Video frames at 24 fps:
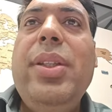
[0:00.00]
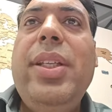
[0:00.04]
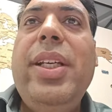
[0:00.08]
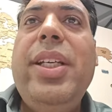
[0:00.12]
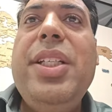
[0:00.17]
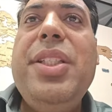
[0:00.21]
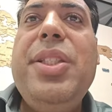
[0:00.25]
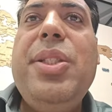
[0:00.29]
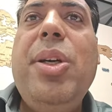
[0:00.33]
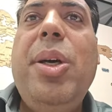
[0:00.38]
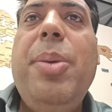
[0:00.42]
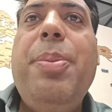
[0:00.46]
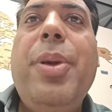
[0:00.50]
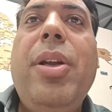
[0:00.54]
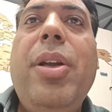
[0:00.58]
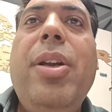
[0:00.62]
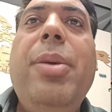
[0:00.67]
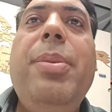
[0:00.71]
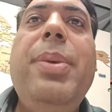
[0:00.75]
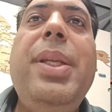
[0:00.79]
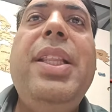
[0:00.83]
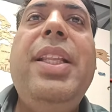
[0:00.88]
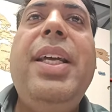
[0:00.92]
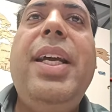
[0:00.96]
There is no
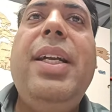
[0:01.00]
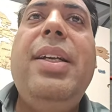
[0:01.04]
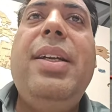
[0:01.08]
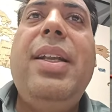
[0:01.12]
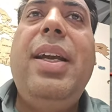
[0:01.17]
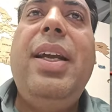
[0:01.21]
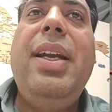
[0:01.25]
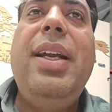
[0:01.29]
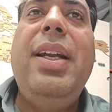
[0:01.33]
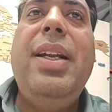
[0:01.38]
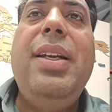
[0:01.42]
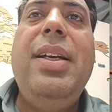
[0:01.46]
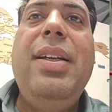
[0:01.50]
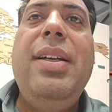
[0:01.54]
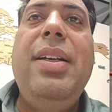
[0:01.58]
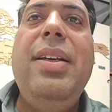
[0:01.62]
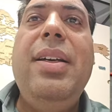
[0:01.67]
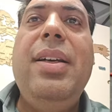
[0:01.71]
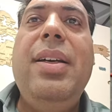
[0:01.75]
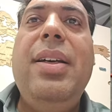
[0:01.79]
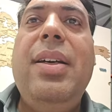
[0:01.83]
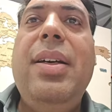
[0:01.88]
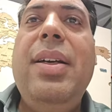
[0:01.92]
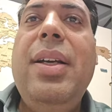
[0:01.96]
problem in that. And
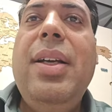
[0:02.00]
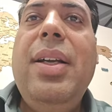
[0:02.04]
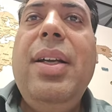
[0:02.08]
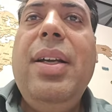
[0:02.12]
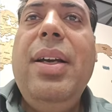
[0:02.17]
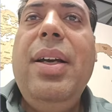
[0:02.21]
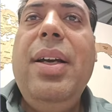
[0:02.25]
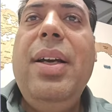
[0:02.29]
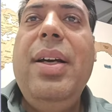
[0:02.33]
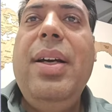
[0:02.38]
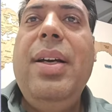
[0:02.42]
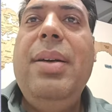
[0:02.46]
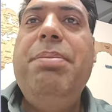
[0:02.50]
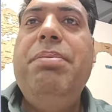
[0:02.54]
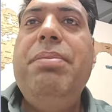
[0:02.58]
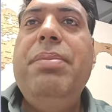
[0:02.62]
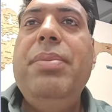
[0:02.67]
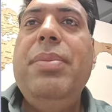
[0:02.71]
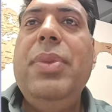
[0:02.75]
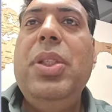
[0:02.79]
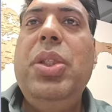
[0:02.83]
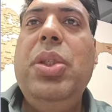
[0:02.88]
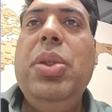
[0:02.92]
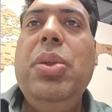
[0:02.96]

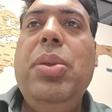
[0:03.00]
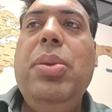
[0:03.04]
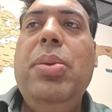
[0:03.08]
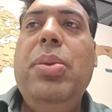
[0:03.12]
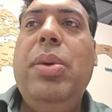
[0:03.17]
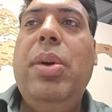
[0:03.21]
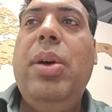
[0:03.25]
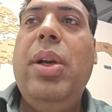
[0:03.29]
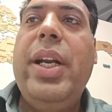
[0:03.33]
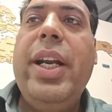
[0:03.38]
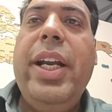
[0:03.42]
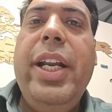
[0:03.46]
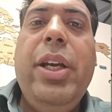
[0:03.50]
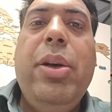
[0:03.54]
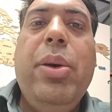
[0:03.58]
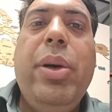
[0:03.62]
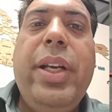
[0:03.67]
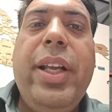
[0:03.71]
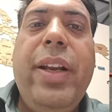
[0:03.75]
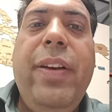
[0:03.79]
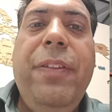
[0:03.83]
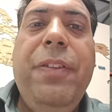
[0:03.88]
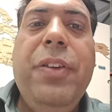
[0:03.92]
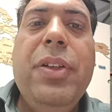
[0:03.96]
you already
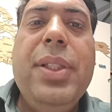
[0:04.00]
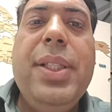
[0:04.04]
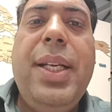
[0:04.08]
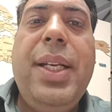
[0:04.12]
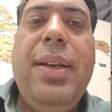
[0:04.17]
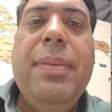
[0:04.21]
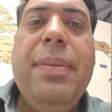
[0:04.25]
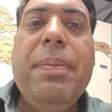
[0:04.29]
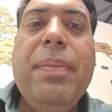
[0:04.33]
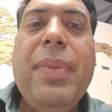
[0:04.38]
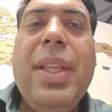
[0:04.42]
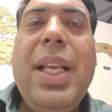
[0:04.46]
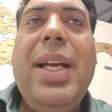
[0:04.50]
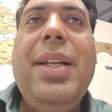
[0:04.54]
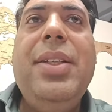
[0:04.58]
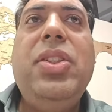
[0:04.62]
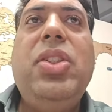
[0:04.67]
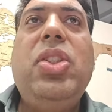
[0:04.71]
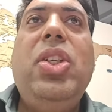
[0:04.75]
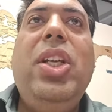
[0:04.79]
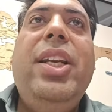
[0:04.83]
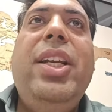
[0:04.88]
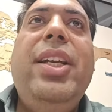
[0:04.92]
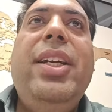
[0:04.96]
got a refusal, and
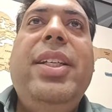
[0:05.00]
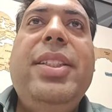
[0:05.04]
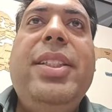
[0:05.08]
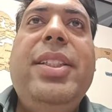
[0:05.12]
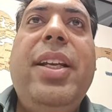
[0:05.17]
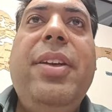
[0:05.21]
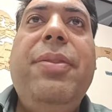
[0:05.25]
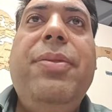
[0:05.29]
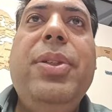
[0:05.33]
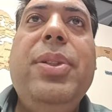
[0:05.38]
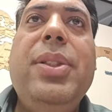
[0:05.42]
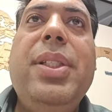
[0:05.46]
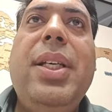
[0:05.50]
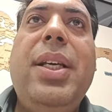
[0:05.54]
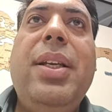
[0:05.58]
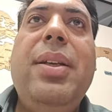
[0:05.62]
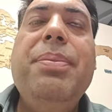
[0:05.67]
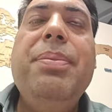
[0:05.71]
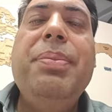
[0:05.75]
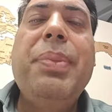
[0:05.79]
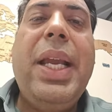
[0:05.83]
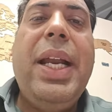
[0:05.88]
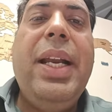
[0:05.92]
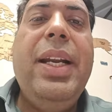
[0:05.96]
still it is a
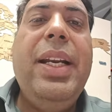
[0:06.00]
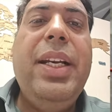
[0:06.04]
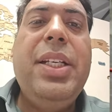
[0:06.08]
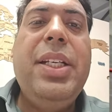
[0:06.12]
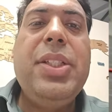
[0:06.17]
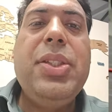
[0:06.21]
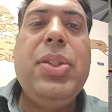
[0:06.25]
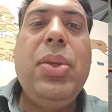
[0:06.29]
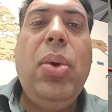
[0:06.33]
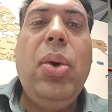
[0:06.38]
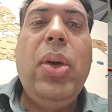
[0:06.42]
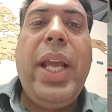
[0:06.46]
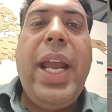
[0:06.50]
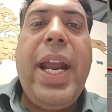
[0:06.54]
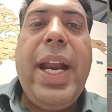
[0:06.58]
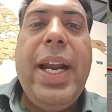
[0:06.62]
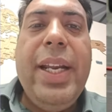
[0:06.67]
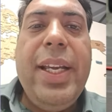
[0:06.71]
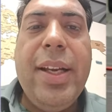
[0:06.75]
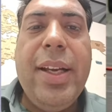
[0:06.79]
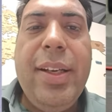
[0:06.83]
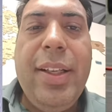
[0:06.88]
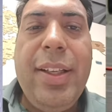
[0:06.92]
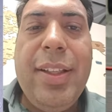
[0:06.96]
refusal, and it is not
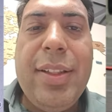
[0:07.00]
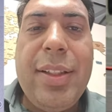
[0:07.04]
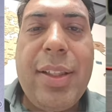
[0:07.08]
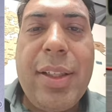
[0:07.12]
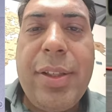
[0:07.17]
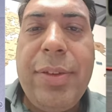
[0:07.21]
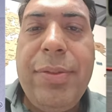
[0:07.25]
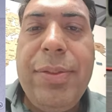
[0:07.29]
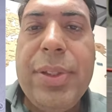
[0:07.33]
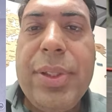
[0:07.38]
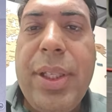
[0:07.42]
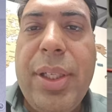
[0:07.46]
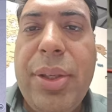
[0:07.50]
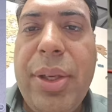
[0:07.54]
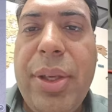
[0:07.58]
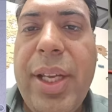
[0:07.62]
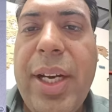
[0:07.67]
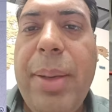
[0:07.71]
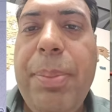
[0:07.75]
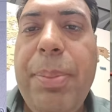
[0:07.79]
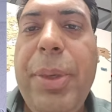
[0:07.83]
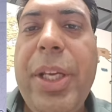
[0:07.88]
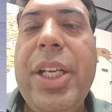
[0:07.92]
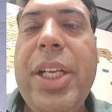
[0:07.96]
adding any other refusal to
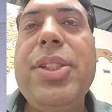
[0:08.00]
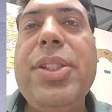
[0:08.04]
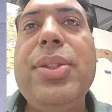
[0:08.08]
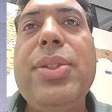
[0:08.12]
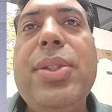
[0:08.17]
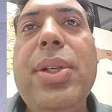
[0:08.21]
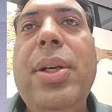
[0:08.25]
your application.